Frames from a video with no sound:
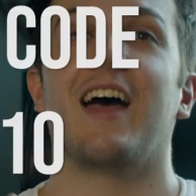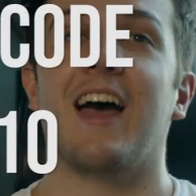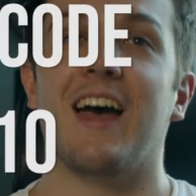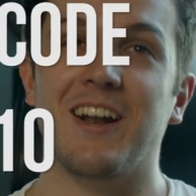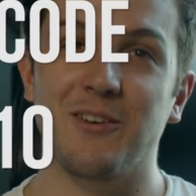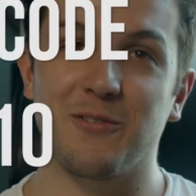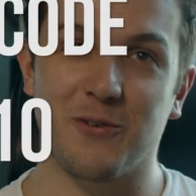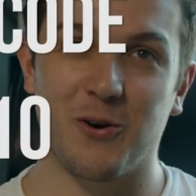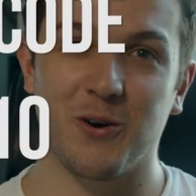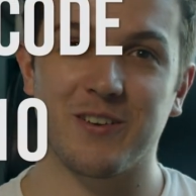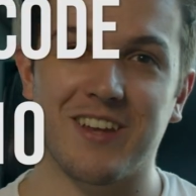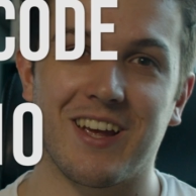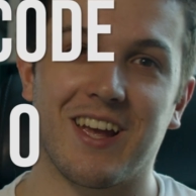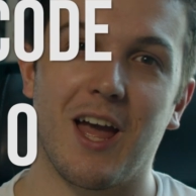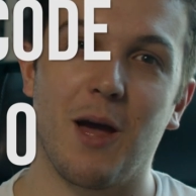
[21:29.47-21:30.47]
And of course,
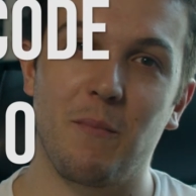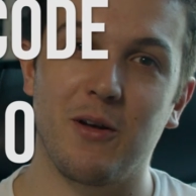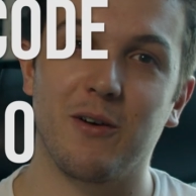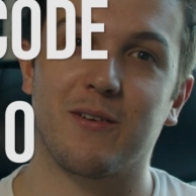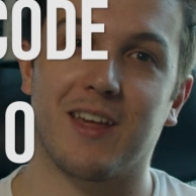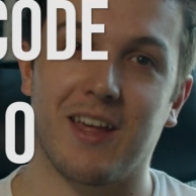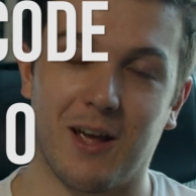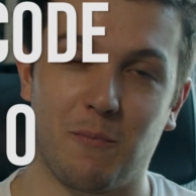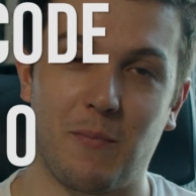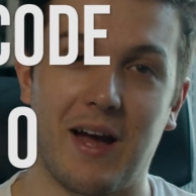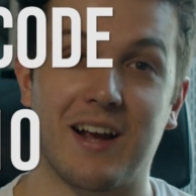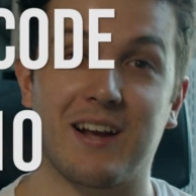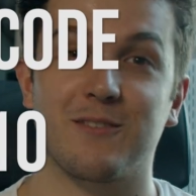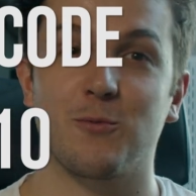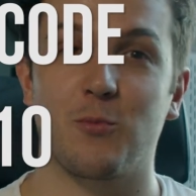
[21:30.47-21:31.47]
I get a bit of
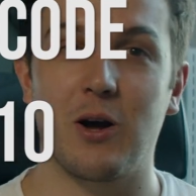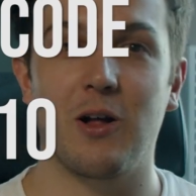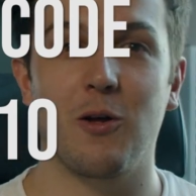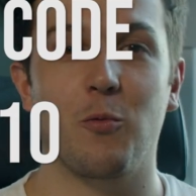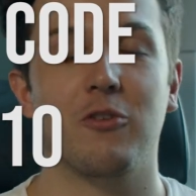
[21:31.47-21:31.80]
kickback as well,